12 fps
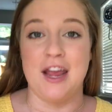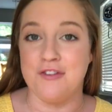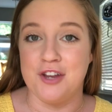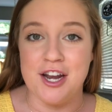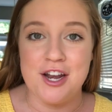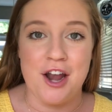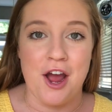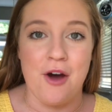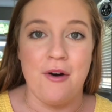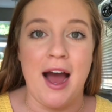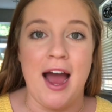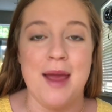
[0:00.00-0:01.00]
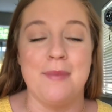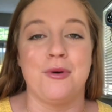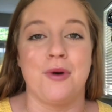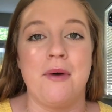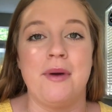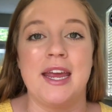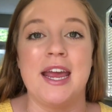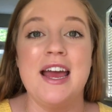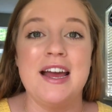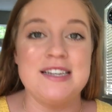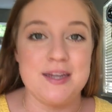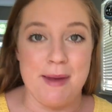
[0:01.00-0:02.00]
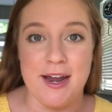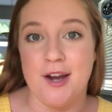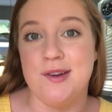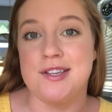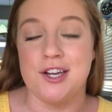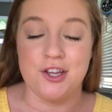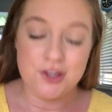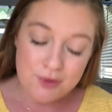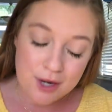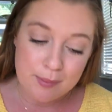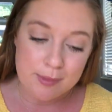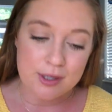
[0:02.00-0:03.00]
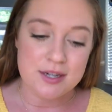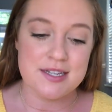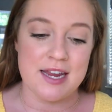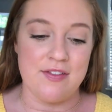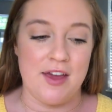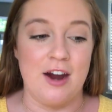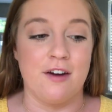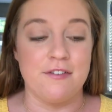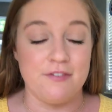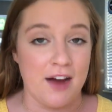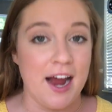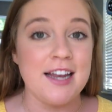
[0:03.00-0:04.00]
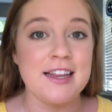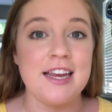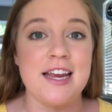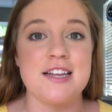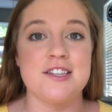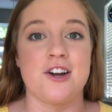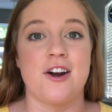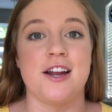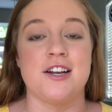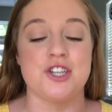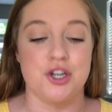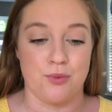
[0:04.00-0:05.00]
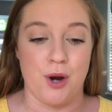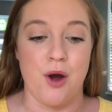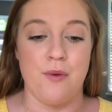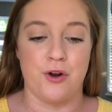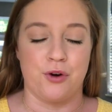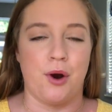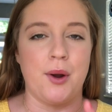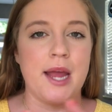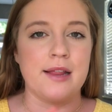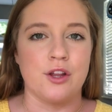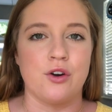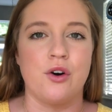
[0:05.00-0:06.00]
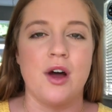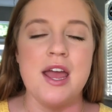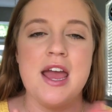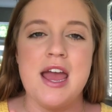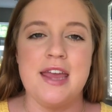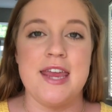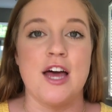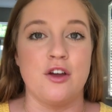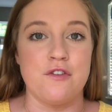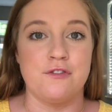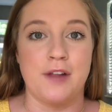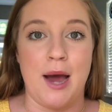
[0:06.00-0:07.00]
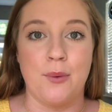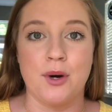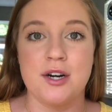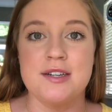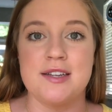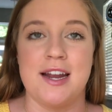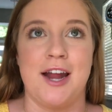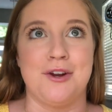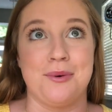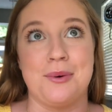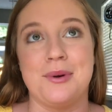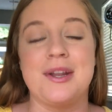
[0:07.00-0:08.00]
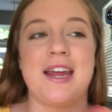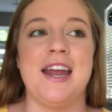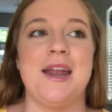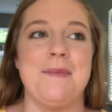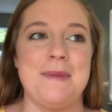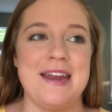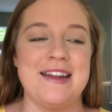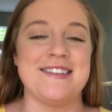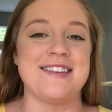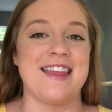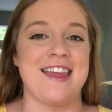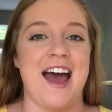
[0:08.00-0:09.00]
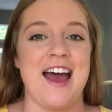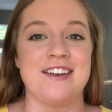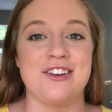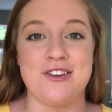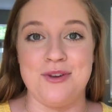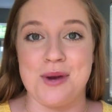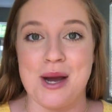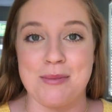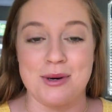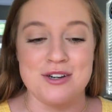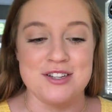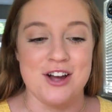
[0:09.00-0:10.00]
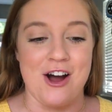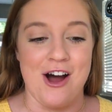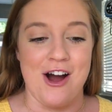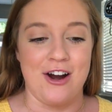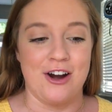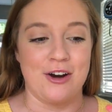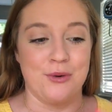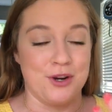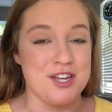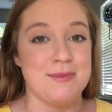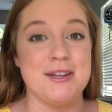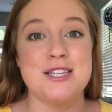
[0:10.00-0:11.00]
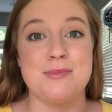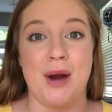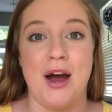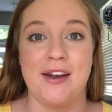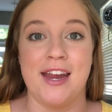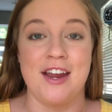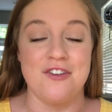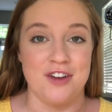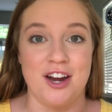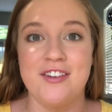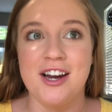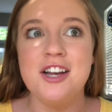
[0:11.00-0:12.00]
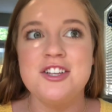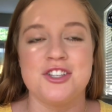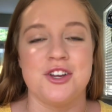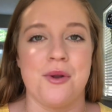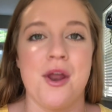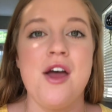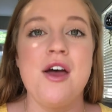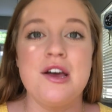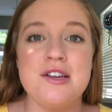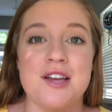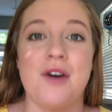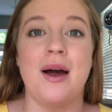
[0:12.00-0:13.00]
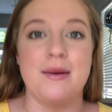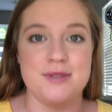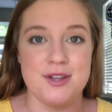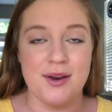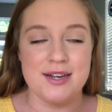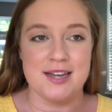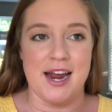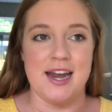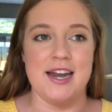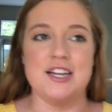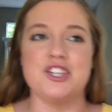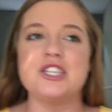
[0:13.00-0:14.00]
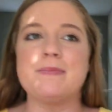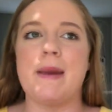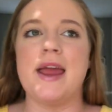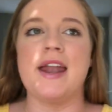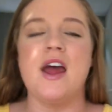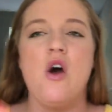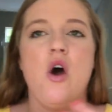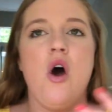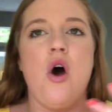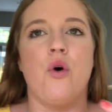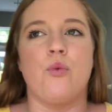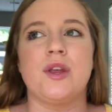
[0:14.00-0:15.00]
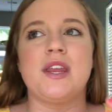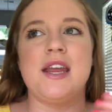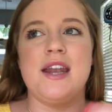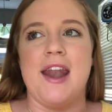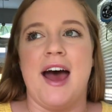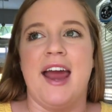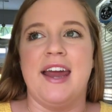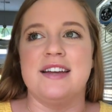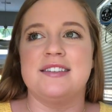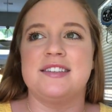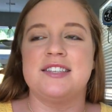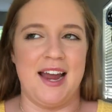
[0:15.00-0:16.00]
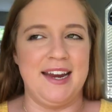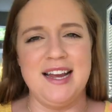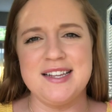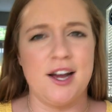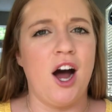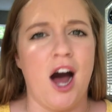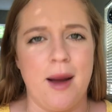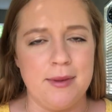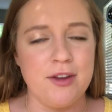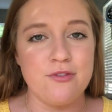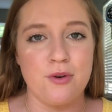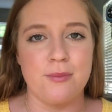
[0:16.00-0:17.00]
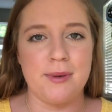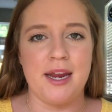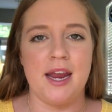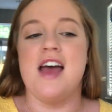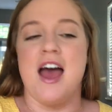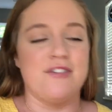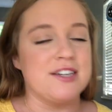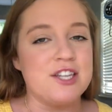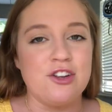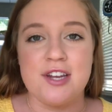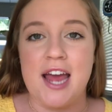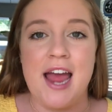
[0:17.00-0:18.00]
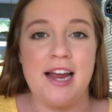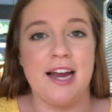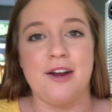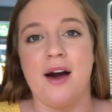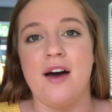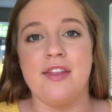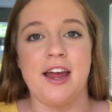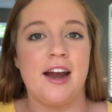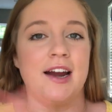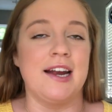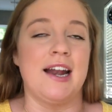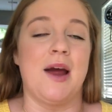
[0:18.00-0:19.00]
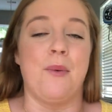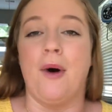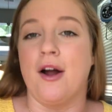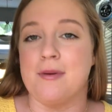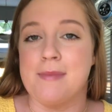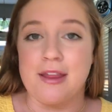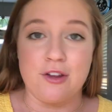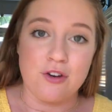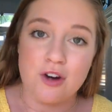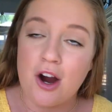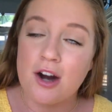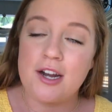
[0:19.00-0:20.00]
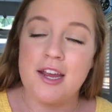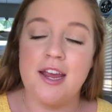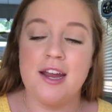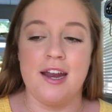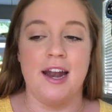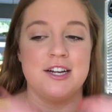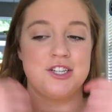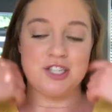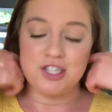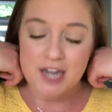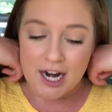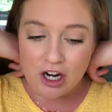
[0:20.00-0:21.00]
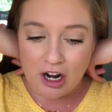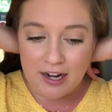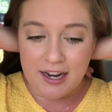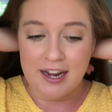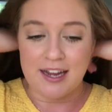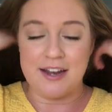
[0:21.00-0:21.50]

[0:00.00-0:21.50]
If you didn't know, I am growing tomatoes and cucumbers, and they are finally starting to grow. They're growing little yellow flowers, and I googled, and it means that cucumbers are going to be sprouting very, very soon. So I'm so excited. It's just been a really nice, I guess, hobby for me. Every single day I go out there and I water my little garden and I just check on it,